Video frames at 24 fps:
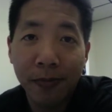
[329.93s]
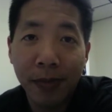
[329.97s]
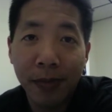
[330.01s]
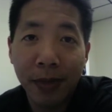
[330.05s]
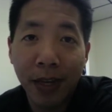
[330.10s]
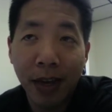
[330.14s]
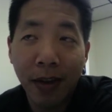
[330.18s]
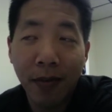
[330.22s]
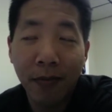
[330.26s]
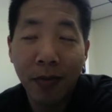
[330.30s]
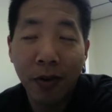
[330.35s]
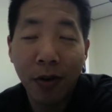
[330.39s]

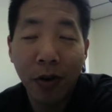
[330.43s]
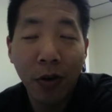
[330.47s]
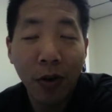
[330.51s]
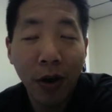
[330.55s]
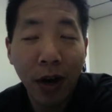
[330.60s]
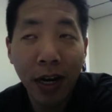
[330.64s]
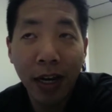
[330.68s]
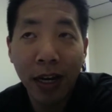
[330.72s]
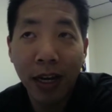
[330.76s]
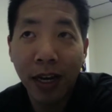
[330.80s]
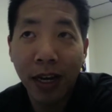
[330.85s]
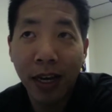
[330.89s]
I have no
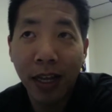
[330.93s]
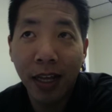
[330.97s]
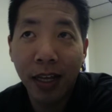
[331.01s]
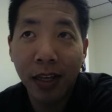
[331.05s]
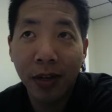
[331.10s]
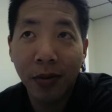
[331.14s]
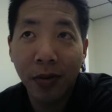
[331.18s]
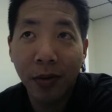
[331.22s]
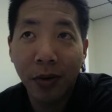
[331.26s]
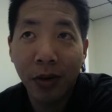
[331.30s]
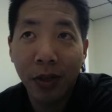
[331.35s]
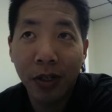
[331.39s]
idea how
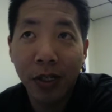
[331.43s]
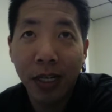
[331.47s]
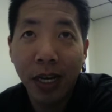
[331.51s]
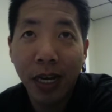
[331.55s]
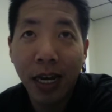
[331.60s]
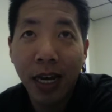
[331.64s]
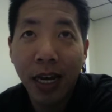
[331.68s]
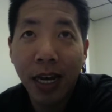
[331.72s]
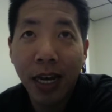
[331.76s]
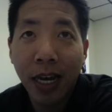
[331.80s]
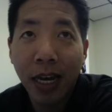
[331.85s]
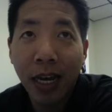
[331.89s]
that works.
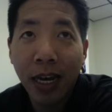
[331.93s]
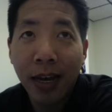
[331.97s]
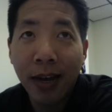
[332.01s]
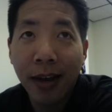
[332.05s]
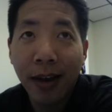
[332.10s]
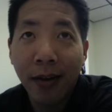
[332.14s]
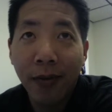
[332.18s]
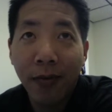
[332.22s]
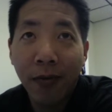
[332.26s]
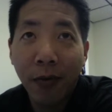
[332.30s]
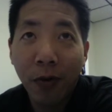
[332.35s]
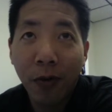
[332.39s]

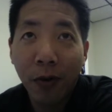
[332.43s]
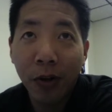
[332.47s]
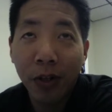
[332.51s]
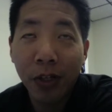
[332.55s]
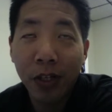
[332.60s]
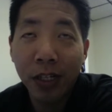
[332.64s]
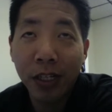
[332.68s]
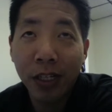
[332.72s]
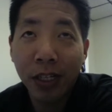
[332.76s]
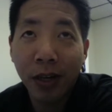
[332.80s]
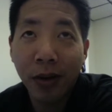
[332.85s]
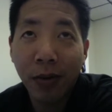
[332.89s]
Now,
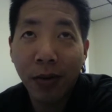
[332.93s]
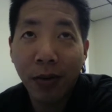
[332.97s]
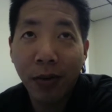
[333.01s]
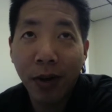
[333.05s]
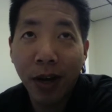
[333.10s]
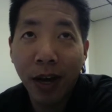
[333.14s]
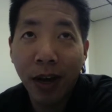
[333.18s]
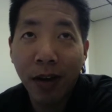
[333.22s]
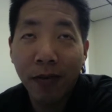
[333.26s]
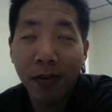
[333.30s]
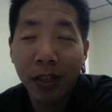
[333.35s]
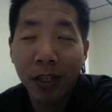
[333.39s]
fortunately, what we
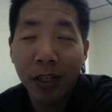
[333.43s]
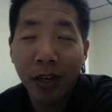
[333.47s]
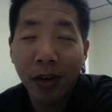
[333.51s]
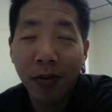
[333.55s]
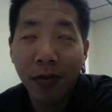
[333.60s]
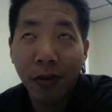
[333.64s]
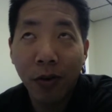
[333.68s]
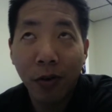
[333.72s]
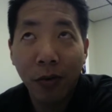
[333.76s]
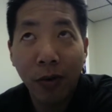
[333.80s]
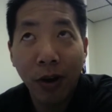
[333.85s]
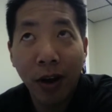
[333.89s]
have
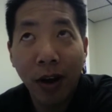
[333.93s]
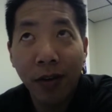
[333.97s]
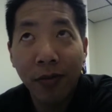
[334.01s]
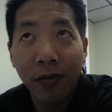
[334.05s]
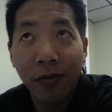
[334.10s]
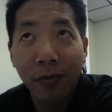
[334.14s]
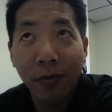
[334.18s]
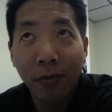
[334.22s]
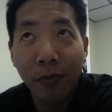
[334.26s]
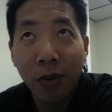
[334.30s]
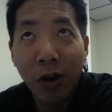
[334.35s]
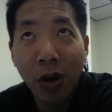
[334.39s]
discovered or what
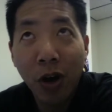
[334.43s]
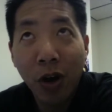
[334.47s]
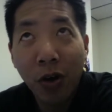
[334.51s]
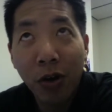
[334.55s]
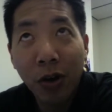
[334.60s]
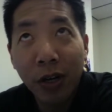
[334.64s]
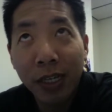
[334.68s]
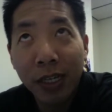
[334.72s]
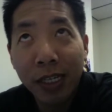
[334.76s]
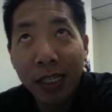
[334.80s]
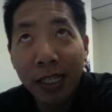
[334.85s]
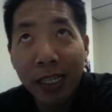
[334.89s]
I've
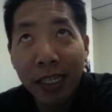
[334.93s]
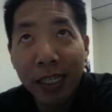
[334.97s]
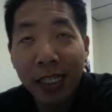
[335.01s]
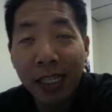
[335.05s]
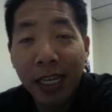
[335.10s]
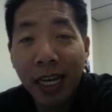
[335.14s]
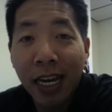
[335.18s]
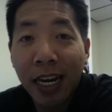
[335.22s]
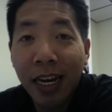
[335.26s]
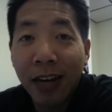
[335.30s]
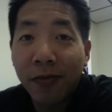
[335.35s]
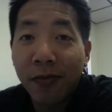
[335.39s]
noticed is
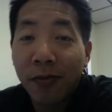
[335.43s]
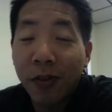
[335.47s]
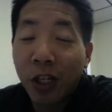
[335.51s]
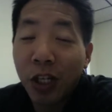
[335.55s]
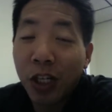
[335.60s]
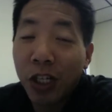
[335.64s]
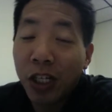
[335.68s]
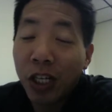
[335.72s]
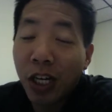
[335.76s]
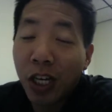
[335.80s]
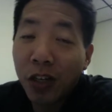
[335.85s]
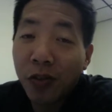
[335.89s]
that if
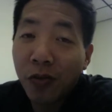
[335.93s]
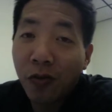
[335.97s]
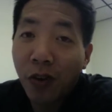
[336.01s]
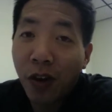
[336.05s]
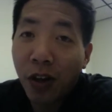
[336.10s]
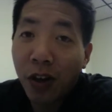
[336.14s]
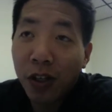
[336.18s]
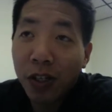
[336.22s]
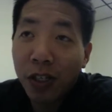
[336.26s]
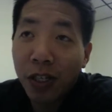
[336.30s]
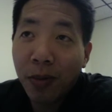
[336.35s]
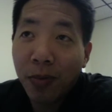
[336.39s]
she does
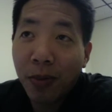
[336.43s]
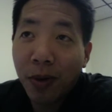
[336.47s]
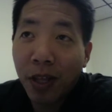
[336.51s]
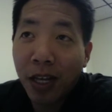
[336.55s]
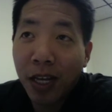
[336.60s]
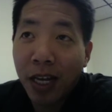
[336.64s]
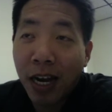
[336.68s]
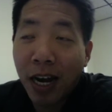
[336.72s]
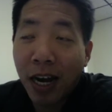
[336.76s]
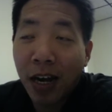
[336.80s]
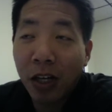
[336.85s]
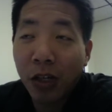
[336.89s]
fall asleep on the
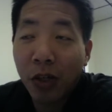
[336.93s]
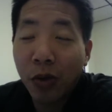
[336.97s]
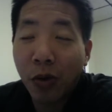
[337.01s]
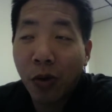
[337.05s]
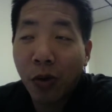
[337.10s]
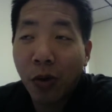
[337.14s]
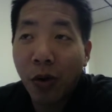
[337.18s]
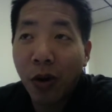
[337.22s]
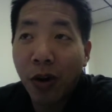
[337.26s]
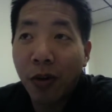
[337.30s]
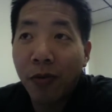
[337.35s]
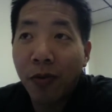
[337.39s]
couch
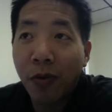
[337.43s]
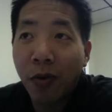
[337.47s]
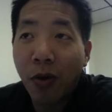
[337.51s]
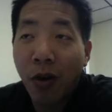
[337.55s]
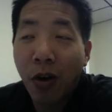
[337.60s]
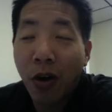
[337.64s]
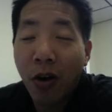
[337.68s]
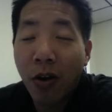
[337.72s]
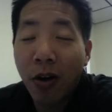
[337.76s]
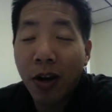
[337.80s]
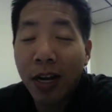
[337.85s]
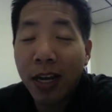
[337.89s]
or if you
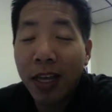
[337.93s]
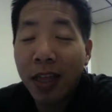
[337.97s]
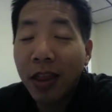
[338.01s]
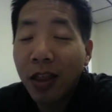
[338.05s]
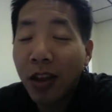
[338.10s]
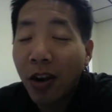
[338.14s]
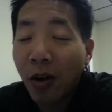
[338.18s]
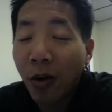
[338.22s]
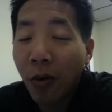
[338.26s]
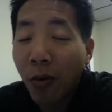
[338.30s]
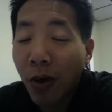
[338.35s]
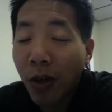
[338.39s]
are in
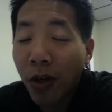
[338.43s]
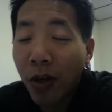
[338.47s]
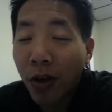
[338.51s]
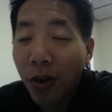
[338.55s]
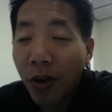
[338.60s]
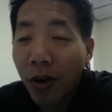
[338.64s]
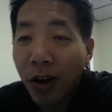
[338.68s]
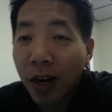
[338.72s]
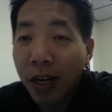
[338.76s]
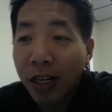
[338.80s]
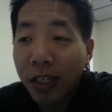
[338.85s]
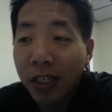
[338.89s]
there with
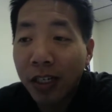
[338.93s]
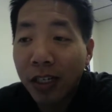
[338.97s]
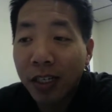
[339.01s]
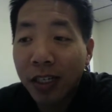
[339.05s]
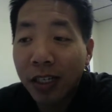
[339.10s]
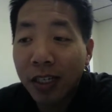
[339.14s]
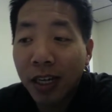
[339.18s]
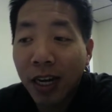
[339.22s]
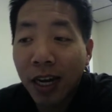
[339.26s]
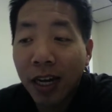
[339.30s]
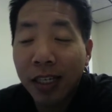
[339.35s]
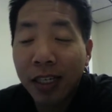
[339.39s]
her and she
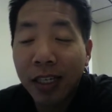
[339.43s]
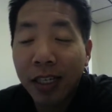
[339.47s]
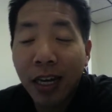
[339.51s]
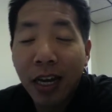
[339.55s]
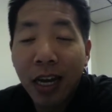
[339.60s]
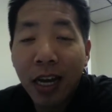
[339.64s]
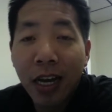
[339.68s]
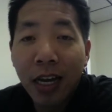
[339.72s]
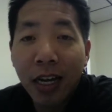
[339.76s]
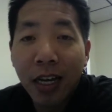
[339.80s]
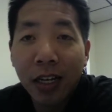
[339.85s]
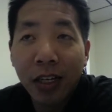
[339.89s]
decides
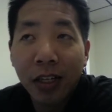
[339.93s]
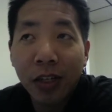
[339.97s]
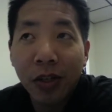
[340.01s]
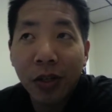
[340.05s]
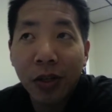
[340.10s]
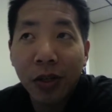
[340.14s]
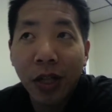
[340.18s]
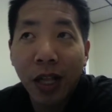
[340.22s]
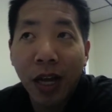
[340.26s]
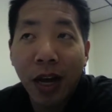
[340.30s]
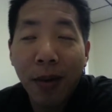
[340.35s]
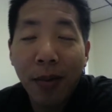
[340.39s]
to
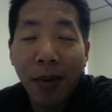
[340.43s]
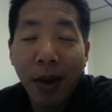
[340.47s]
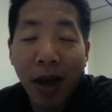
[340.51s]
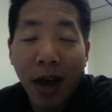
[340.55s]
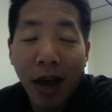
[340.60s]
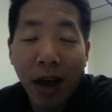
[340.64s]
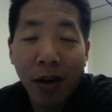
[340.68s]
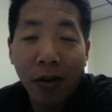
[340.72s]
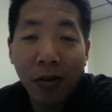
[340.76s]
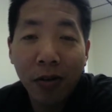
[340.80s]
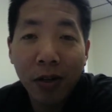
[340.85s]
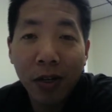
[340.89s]
climb
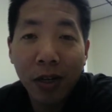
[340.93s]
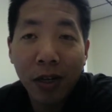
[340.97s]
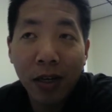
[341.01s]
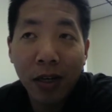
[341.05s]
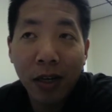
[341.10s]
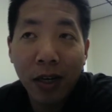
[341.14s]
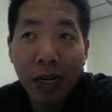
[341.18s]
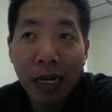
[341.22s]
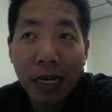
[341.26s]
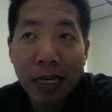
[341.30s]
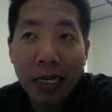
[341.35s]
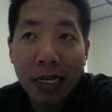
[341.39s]
out
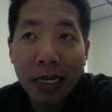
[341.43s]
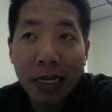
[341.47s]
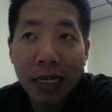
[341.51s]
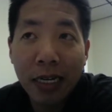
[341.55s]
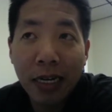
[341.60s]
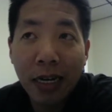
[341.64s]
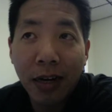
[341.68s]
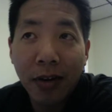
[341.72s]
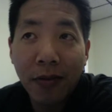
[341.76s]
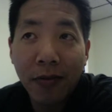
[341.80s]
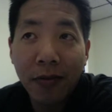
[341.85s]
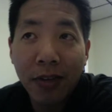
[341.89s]
uh,
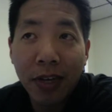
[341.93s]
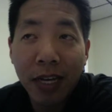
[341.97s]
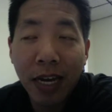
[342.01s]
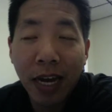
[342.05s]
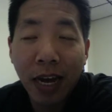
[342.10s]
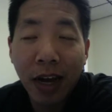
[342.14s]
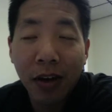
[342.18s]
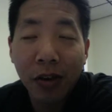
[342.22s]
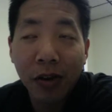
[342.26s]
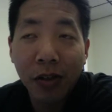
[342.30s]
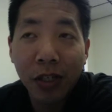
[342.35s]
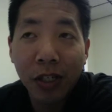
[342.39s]
of the
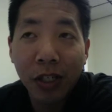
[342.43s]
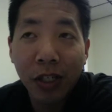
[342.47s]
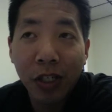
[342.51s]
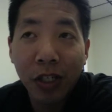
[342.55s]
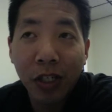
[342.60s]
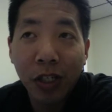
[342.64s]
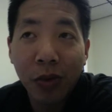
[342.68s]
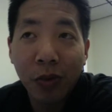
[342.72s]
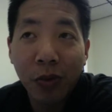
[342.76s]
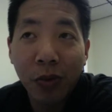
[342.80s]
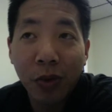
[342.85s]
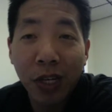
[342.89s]
couch is
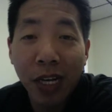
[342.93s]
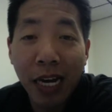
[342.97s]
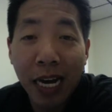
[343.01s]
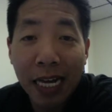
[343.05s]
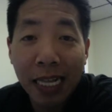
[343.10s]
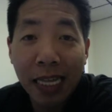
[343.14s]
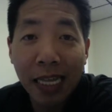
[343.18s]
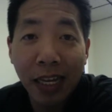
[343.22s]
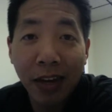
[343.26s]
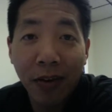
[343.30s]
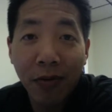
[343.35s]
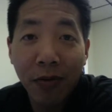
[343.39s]
she will
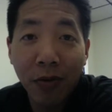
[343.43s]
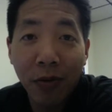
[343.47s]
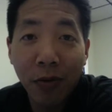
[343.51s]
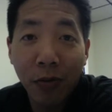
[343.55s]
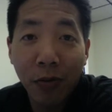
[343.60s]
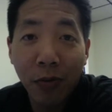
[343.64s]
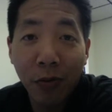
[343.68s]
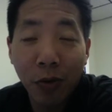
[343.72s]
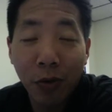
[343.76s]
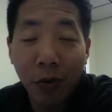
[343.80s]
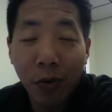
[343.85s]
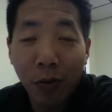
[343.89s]
not leave the
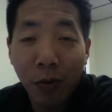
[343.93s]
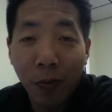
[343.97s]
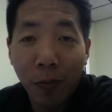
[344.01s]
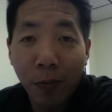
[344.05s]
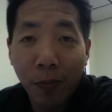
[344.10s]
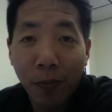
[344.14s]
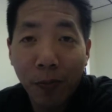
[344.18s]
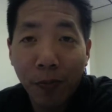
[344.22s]
room